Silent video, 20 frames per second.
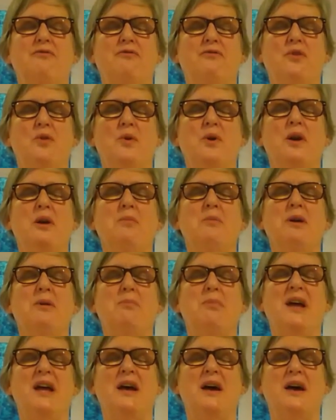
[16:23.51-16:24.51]
form a
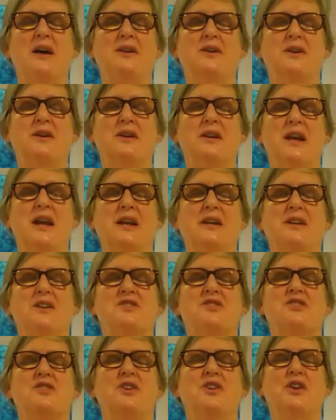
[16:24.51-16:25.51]
pattern, and
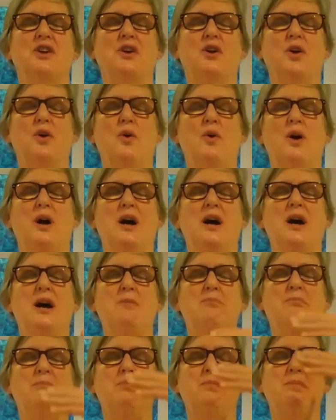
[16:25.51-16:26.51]
it's going to go
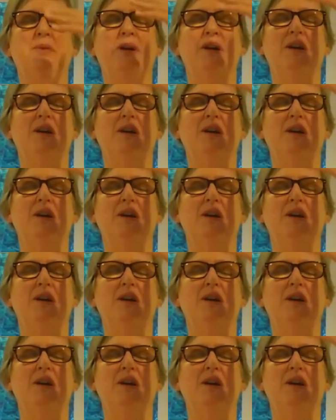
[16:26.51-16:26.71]
up